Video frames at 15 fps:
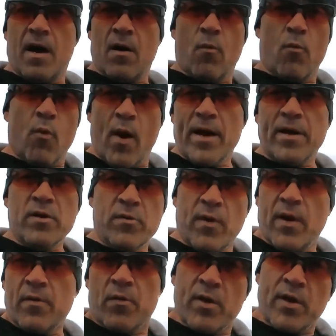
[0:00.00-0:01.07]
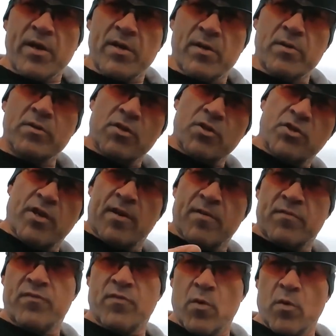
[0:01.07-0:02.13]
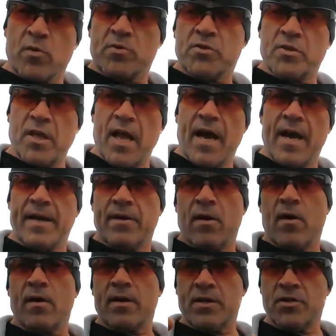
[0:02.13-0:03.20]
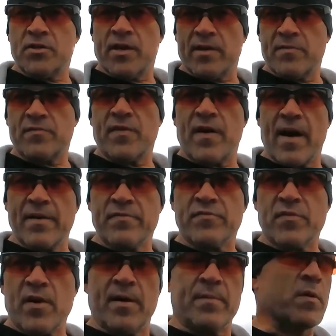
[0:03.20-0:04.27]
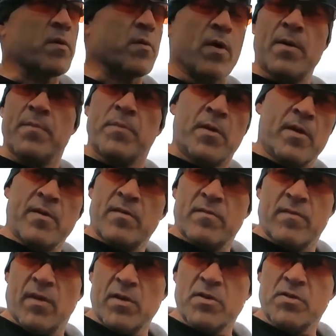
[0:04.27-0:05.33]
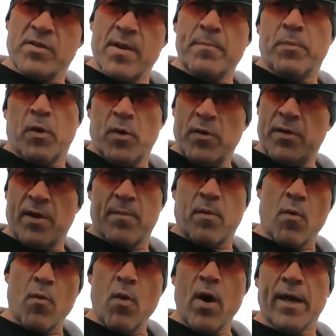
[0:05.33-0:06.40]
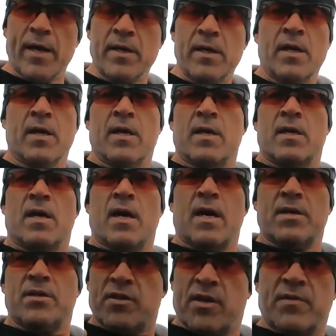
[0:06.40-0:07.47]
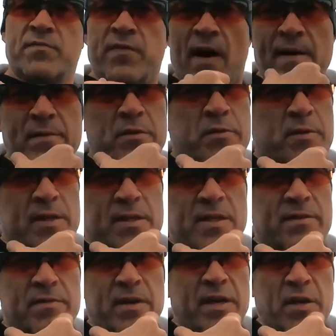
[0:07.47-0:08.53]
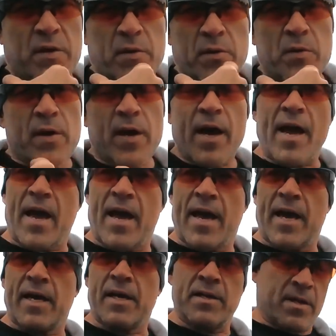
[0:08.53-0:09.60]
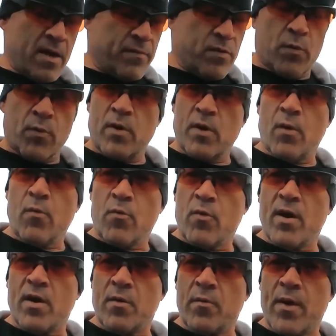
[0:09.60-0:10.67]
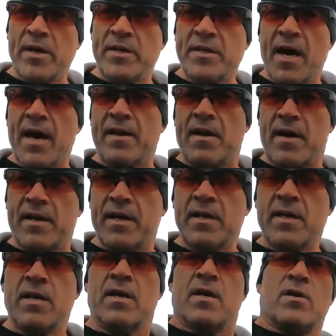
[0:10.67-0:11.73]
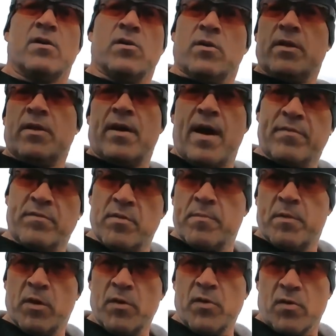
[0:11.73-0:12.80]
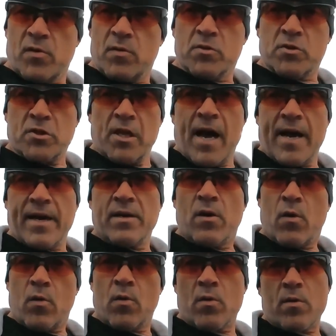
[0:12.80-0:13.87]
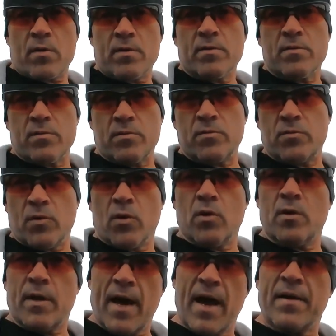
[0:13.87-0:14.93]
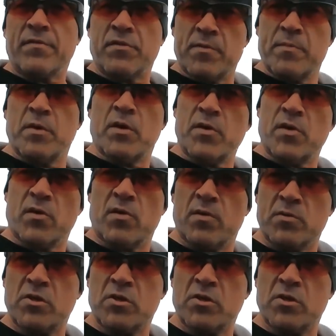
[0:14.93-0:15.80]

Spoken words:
Why do I want to use a Gen 4 slide on a Gen 5 frame? Well, very simple. Number one, Gen 5 is relatively new, and if you want to run a red dot on it, you'll either have to mill your own slide or you'll have to mill your own